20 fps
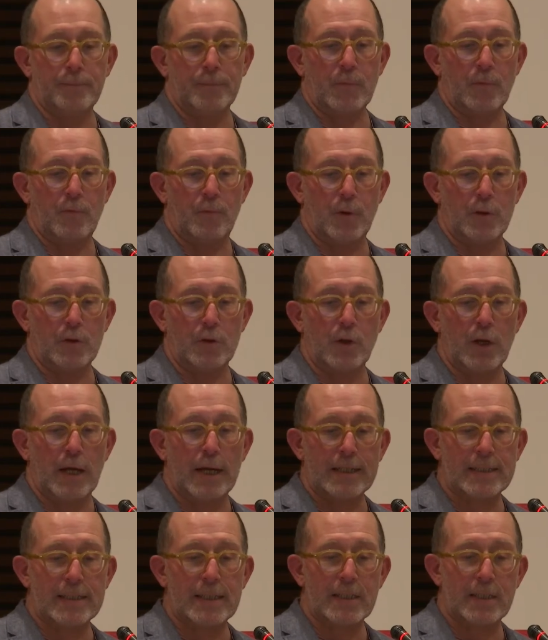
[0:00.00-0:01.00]
For the
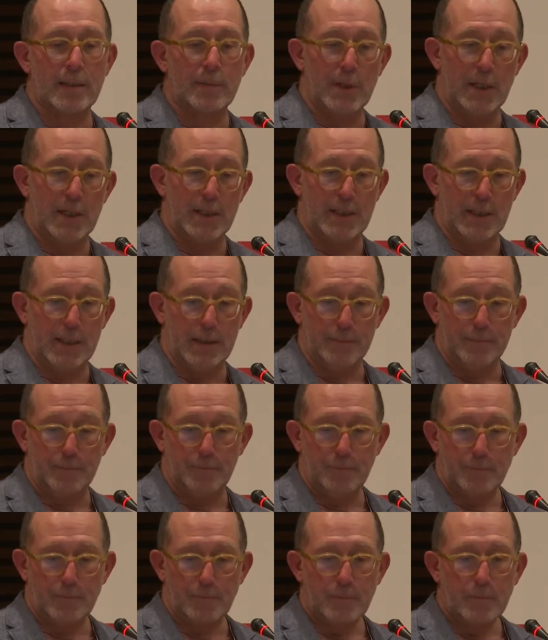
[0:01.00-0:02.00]
accessibility,
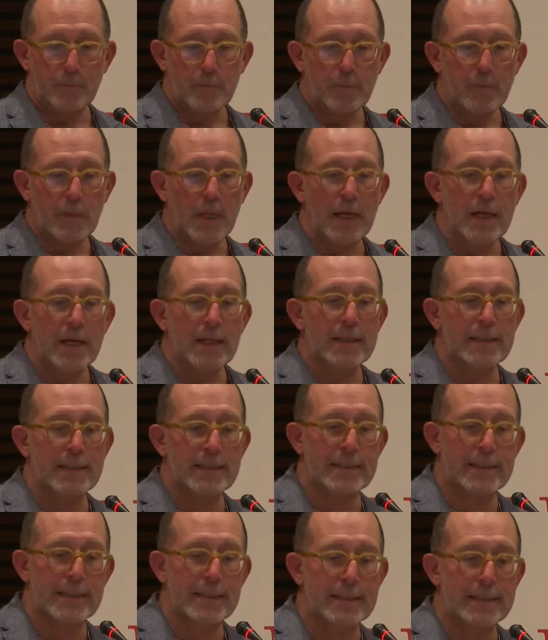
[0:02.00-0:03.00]

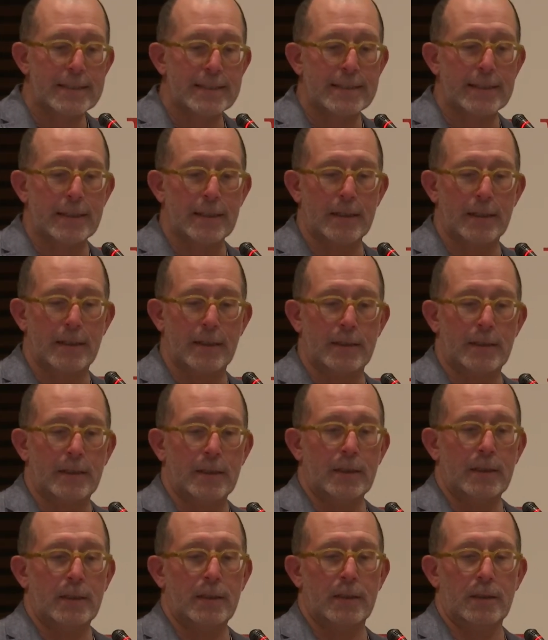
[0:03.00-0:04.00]
this
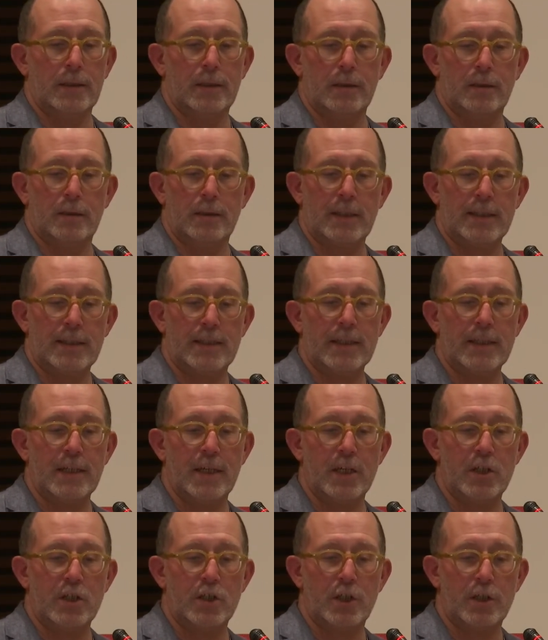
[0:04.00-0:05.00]

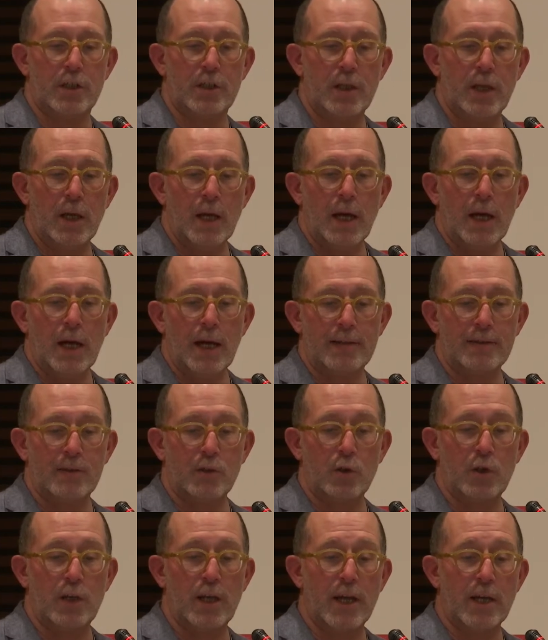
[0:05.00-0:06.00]
destination has a
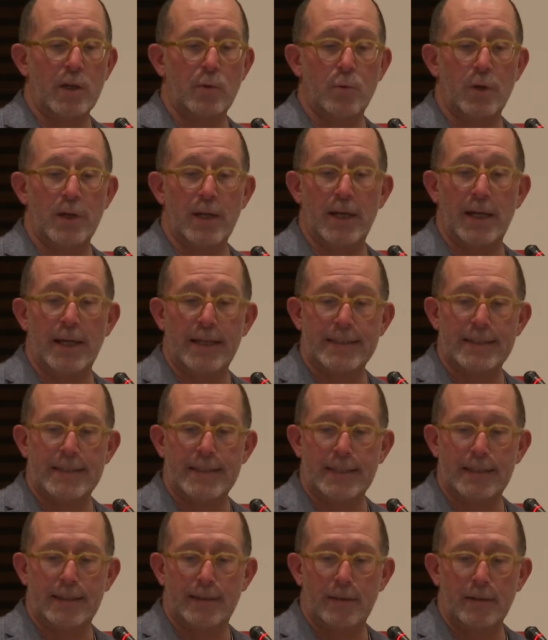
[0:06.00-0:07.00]
nightway
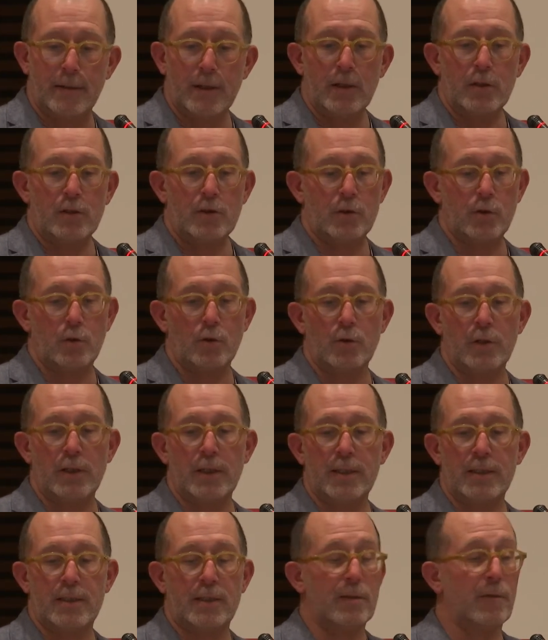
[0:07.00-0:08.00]
exit, so
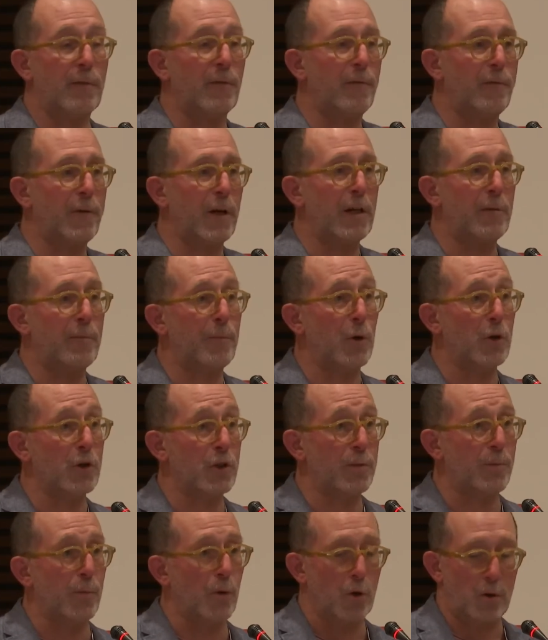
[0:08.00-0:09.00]
it's 5
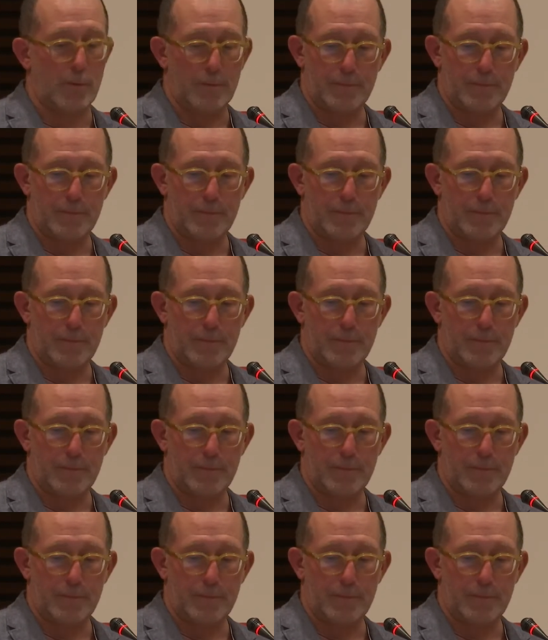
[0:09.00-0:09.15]
points more.